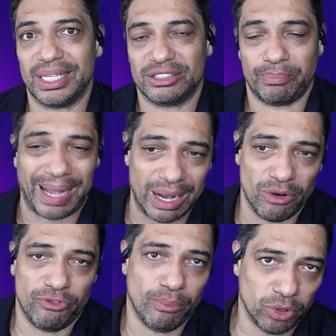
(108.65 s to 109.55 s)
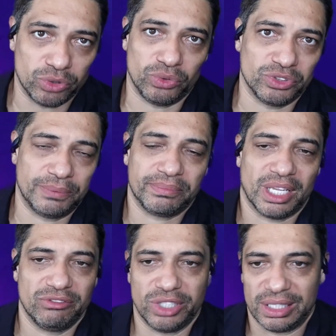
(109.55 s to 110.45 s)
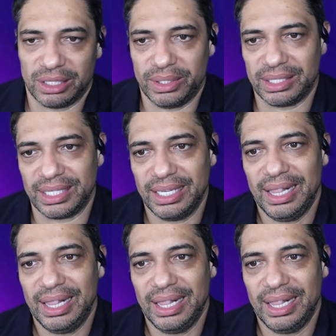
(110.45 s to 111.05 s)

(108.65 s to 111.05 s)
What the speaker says: So powerful models running locally.